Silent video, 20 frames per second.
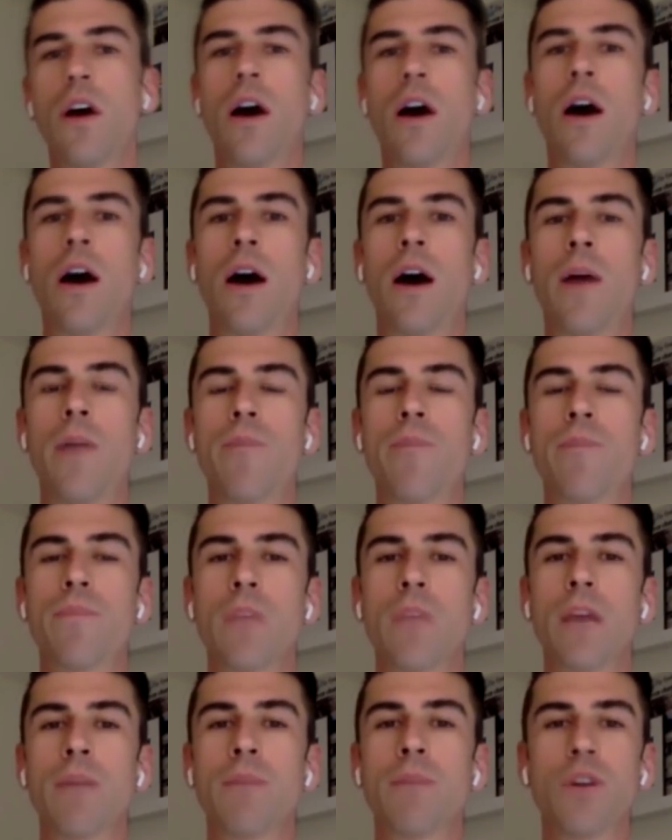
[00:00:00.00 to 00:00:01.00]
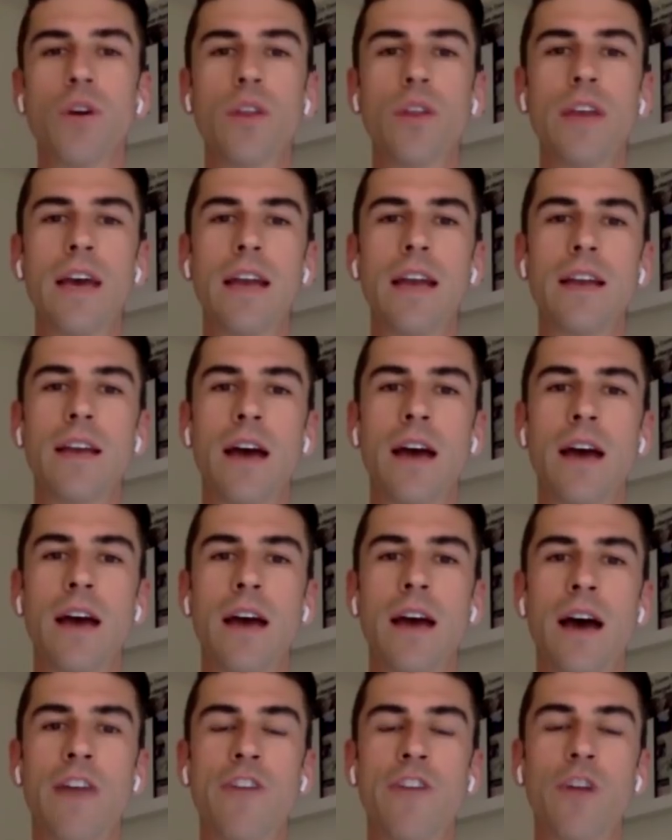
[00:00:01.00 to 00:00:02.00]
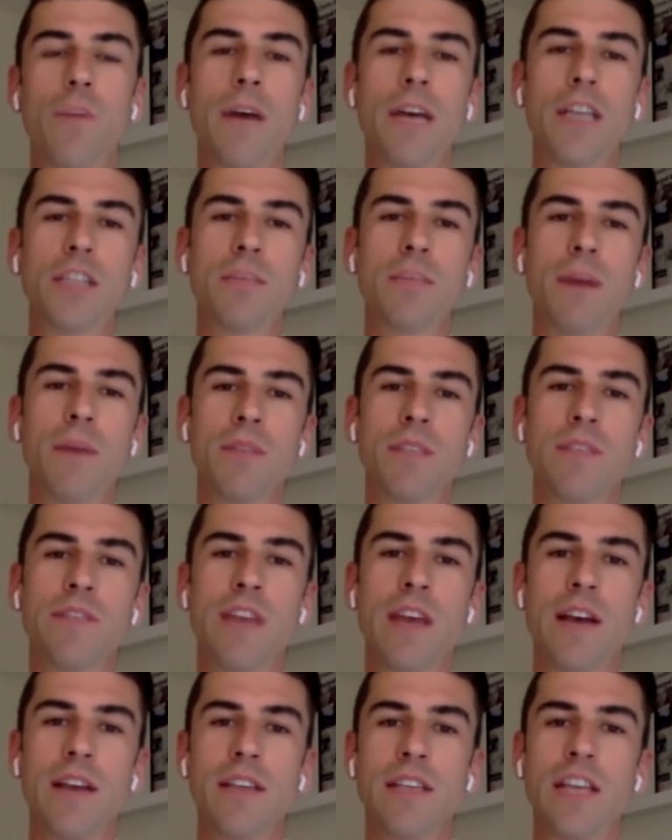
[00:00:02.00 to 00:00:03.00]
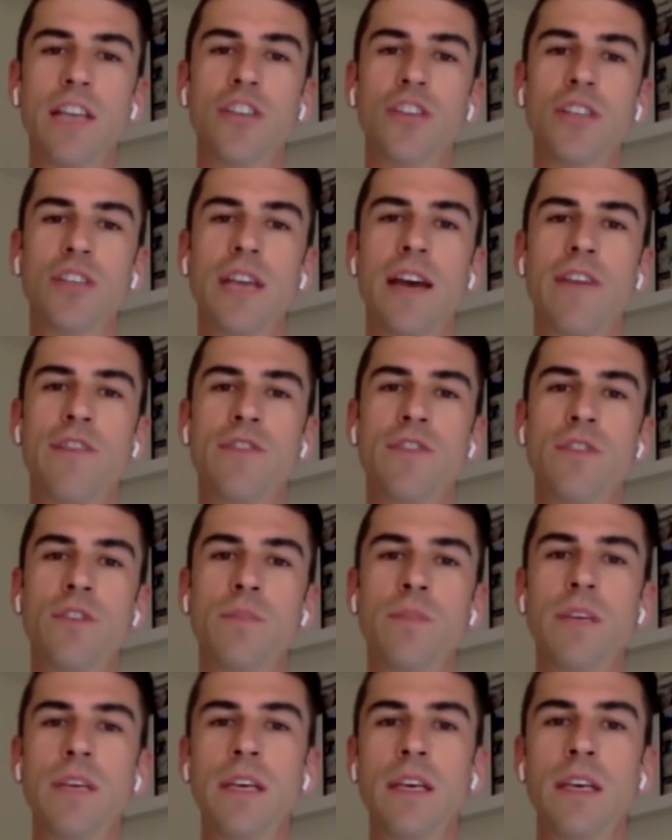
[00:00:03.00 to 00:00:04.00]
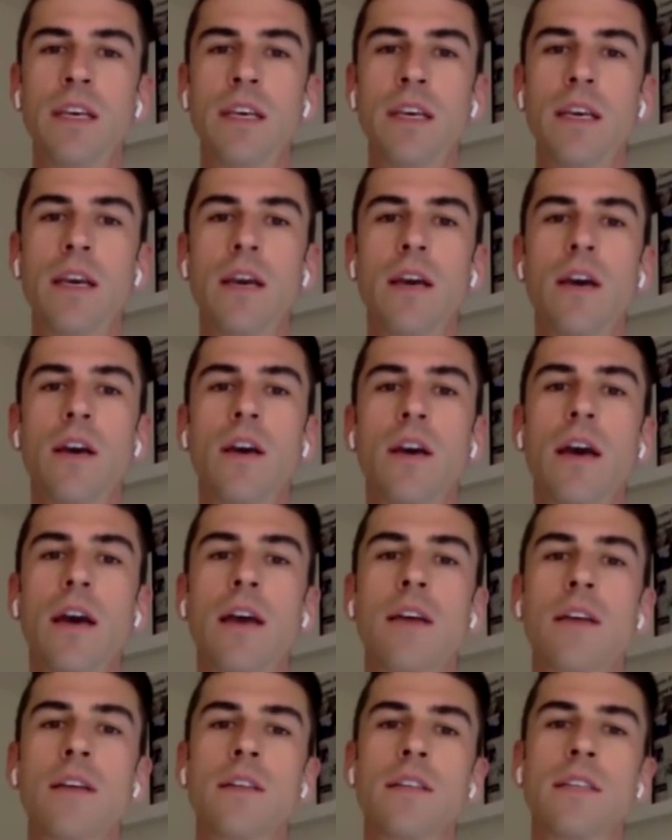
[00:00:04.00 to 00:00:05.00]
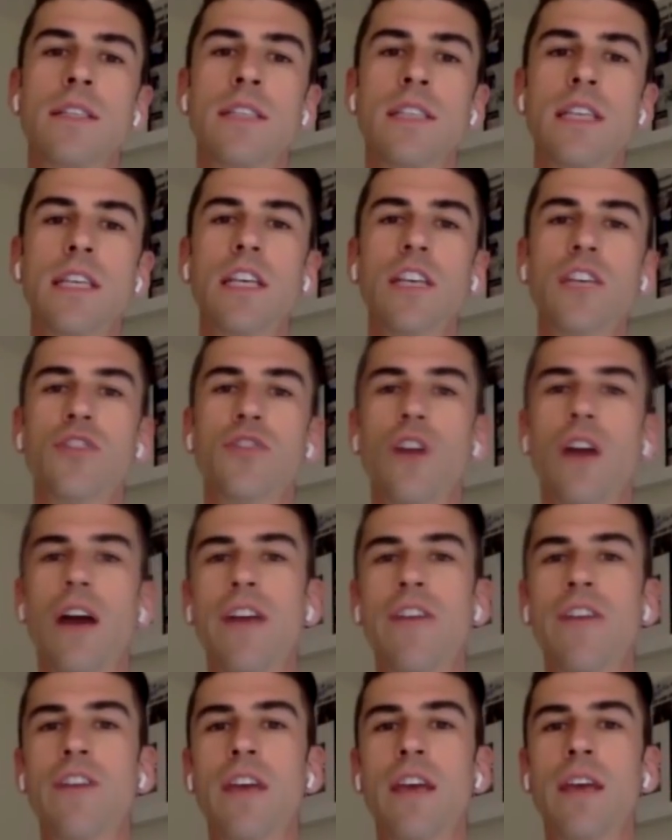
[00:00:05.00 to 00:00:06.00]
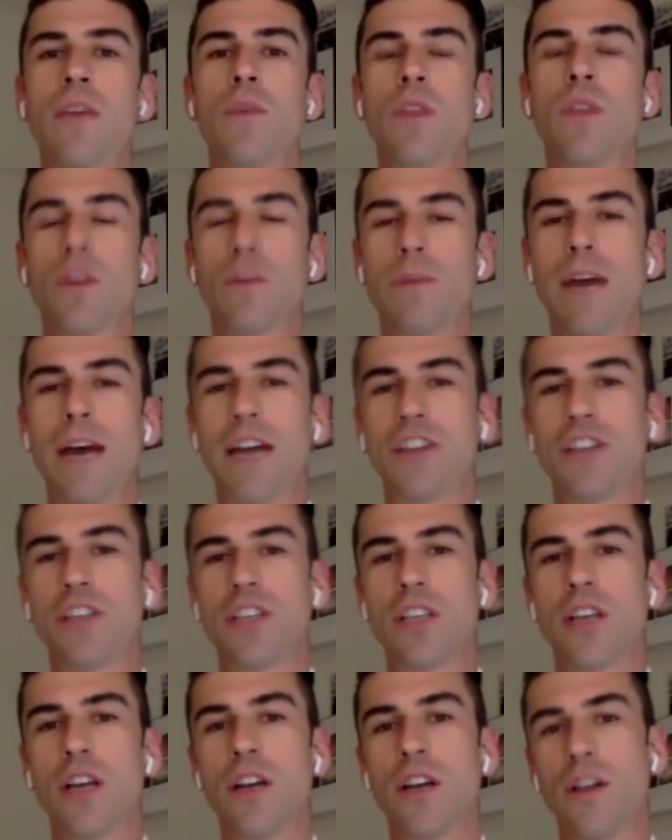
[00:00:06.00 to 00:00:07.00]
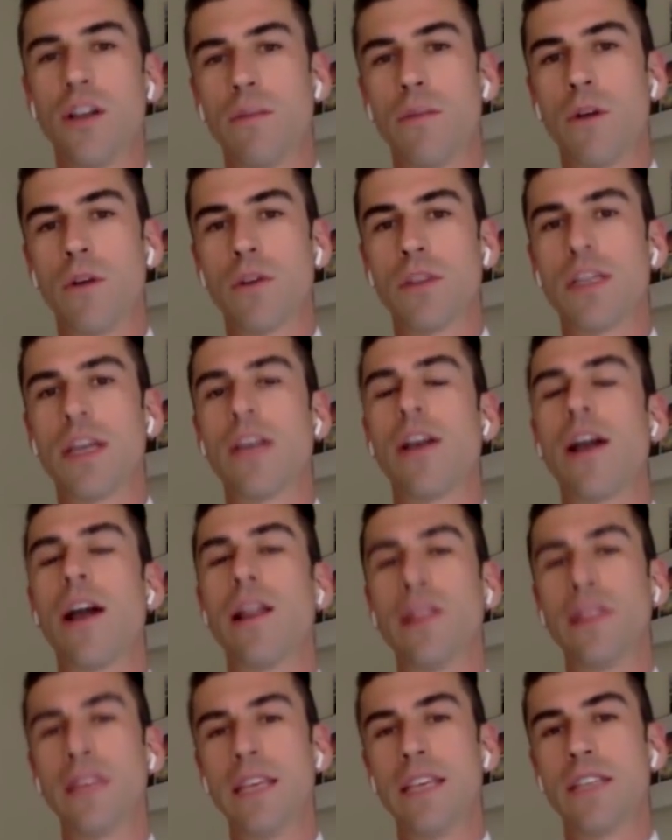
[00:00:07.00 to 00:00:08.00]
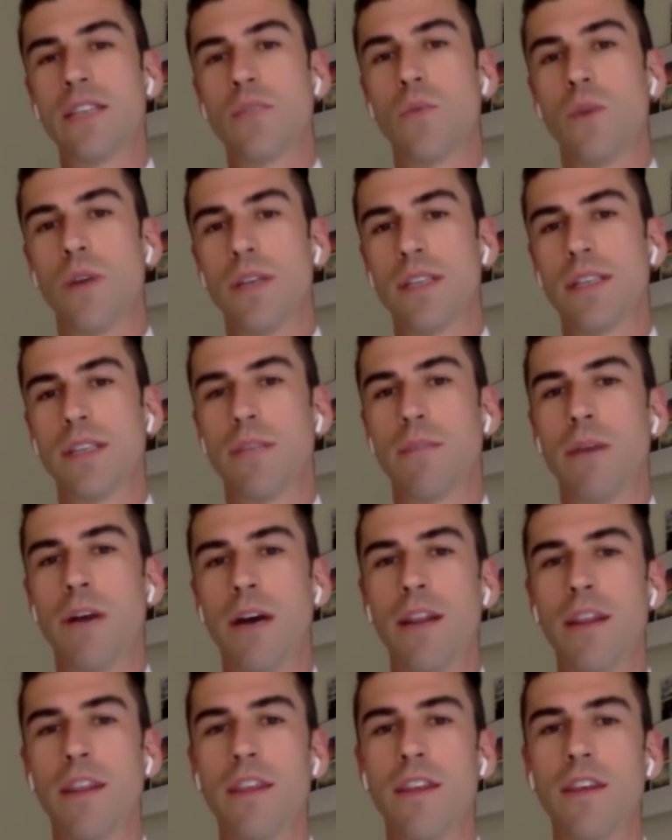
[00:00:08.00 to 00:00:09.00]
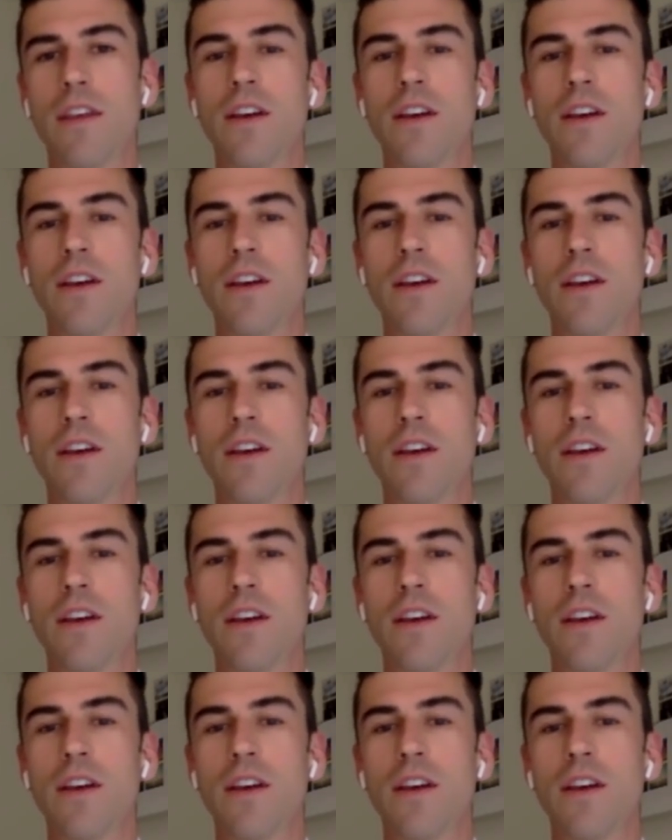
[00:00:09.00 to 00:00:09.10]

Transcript: I'm told that full patch members of the Hells Angels have to be seen driving with their patches on a motorcycle at least once a month.